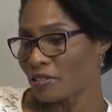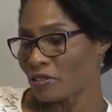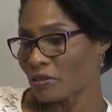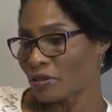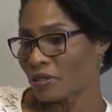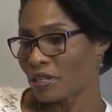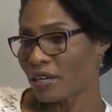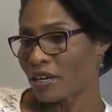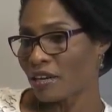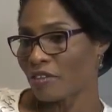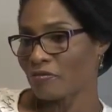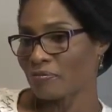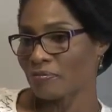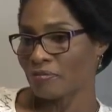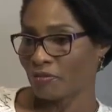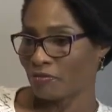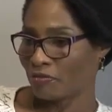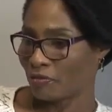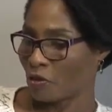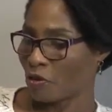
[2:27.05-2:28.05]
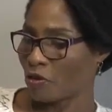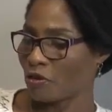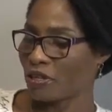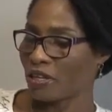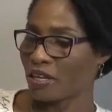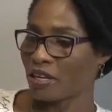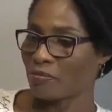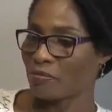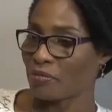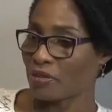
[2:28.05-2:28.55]
So, there are four
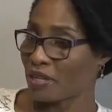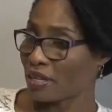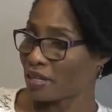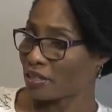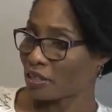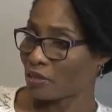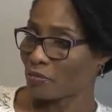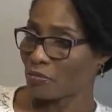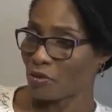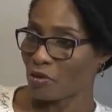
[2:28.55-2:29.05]
year BSc